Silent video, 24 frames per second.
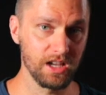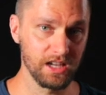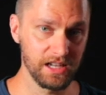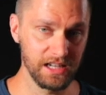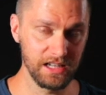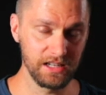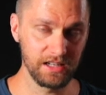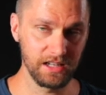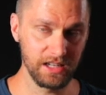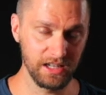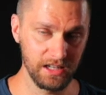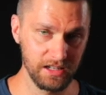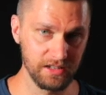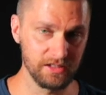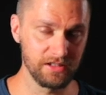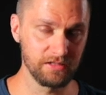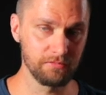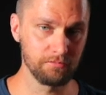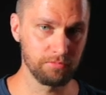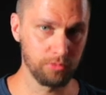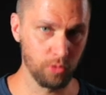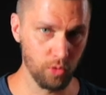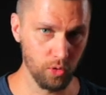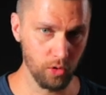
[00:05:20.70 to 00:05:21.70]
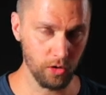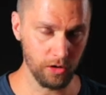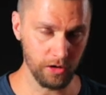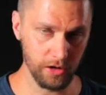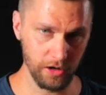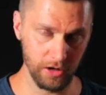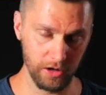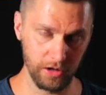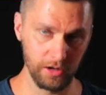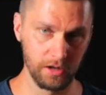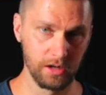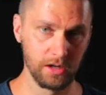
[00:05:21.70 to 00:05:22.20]
it is
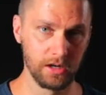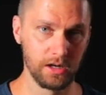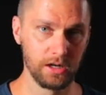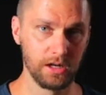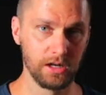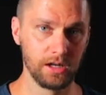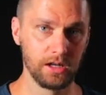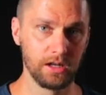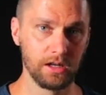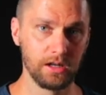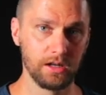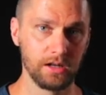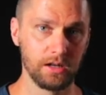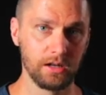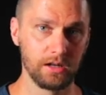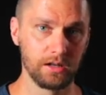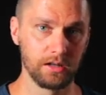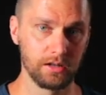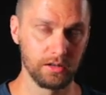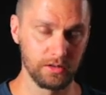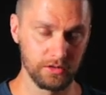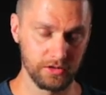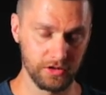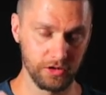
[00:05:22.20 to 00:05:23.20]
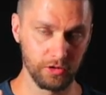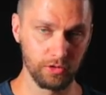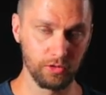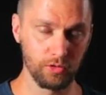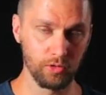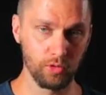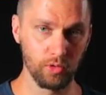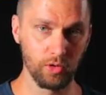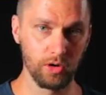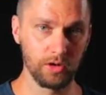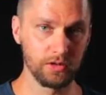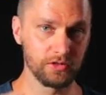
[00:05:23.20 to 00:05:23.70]
important
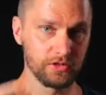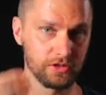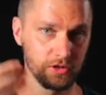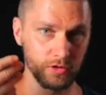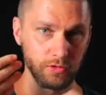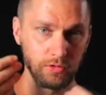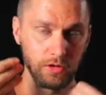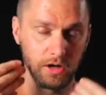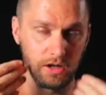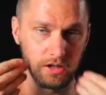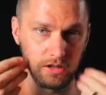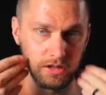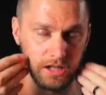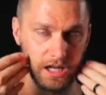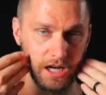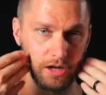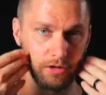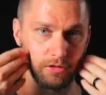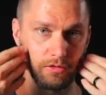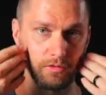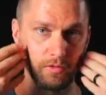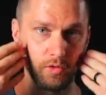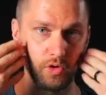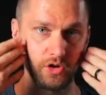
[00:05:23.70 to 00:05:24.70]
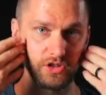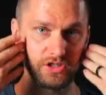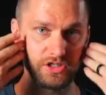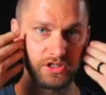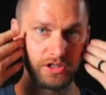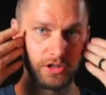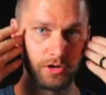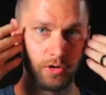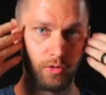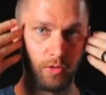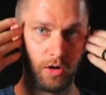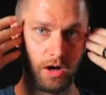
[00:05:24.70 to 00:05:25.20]
to to allow the voice
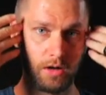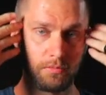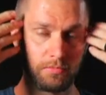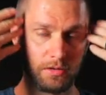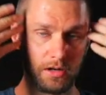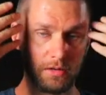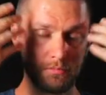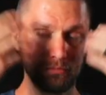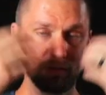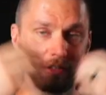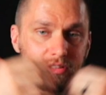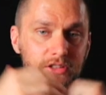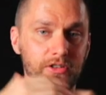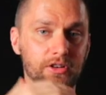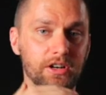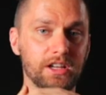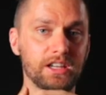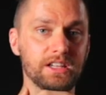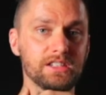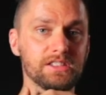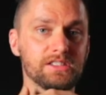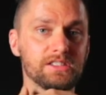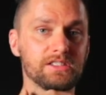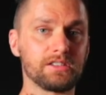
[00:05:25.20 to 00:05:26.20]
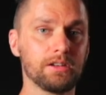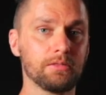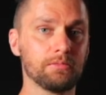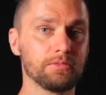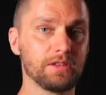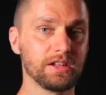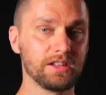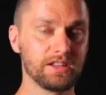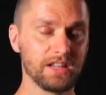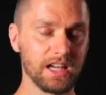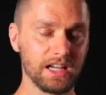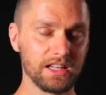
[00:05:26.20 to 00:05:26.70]
to go up, but there is
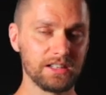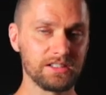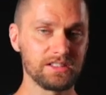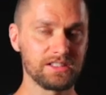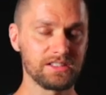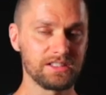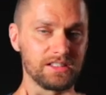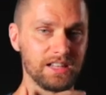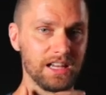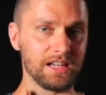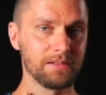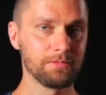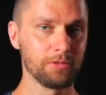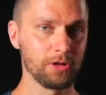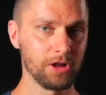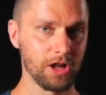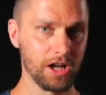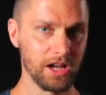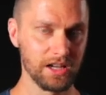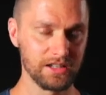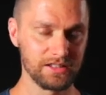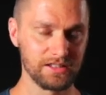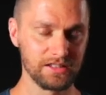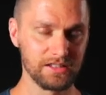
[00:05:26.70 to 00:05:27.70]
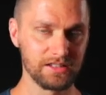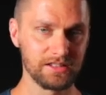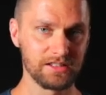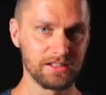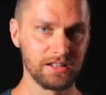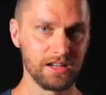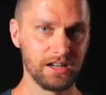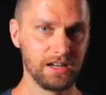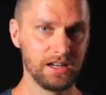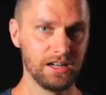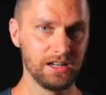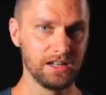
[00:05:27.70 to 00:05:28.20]
something that
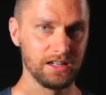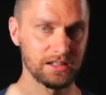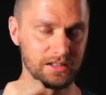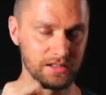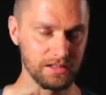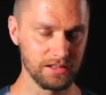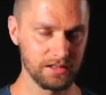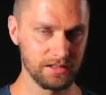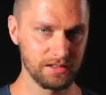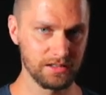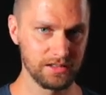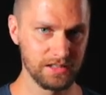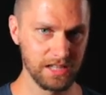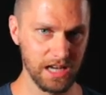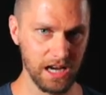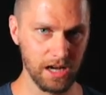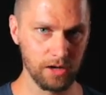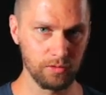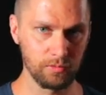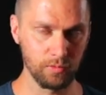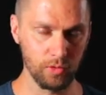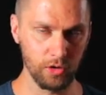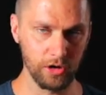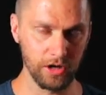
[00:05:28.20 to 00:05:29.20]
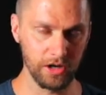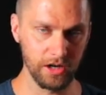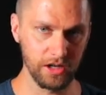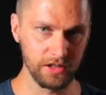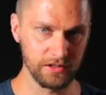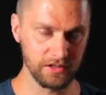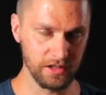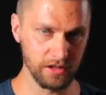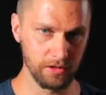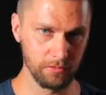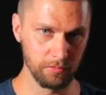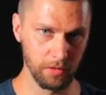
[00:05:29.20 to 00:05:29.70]
stabilizes downward and
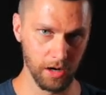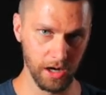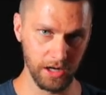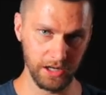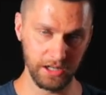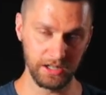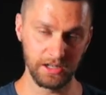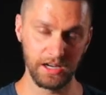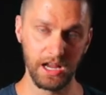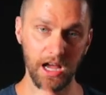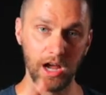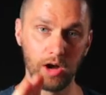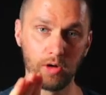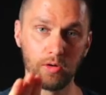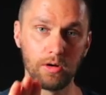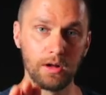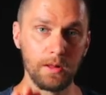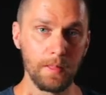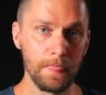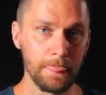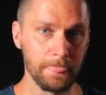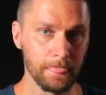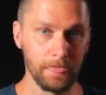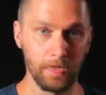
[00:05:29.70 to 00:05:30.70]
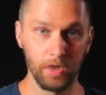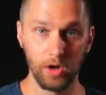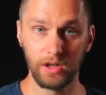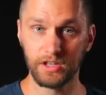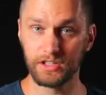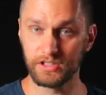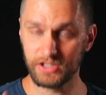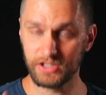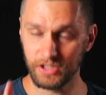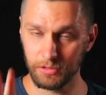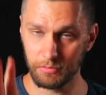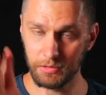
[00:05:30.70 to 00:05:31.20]
into the body. Now, one,
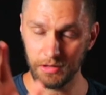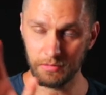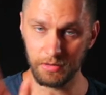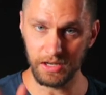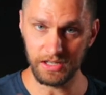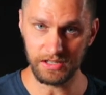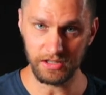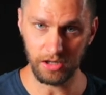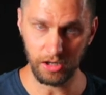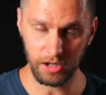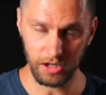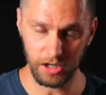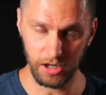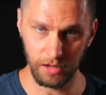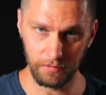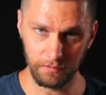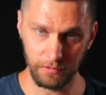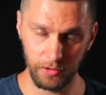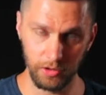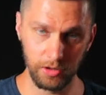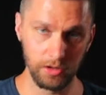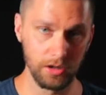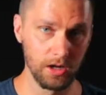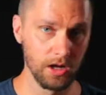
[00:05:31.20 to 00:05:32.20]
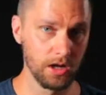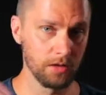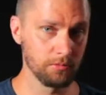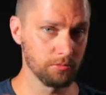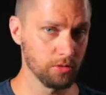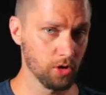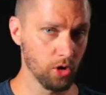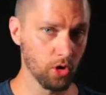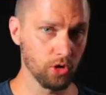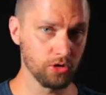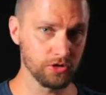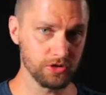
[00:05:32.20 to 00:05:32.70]
it's going to be based on comfort,
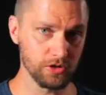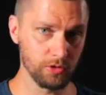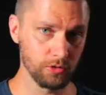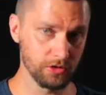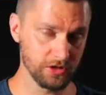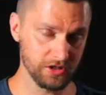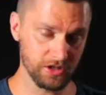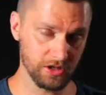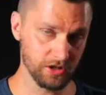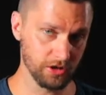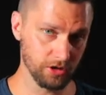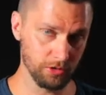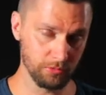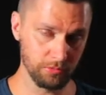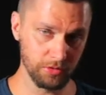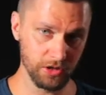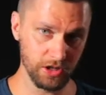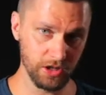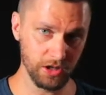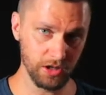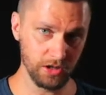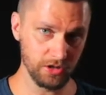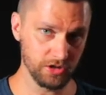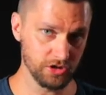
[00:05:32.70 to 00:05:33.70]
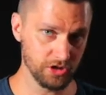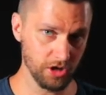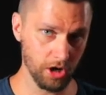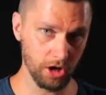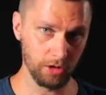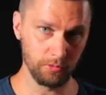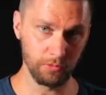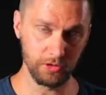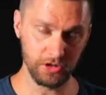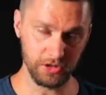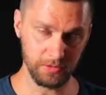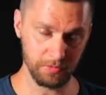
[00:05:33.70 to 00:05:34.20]
but also it's going to be
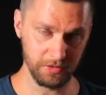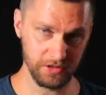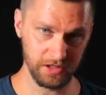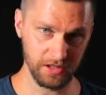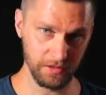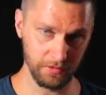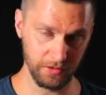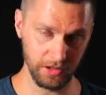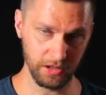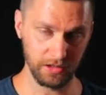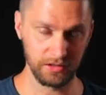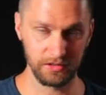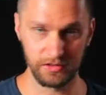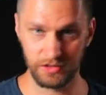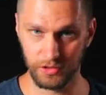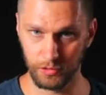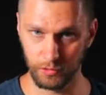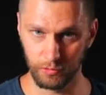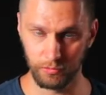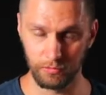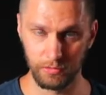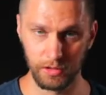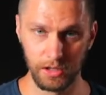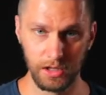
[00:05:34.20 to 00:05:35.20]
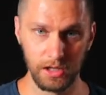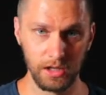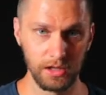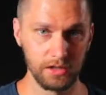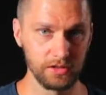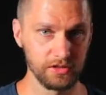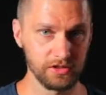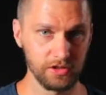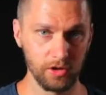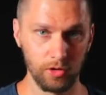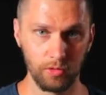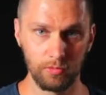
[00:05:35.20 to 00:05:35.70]
genre specific too.
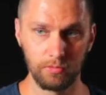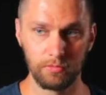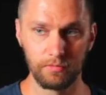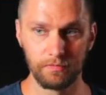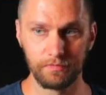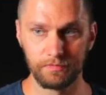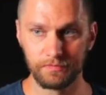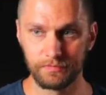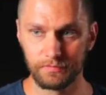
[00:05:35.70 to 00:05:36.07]
So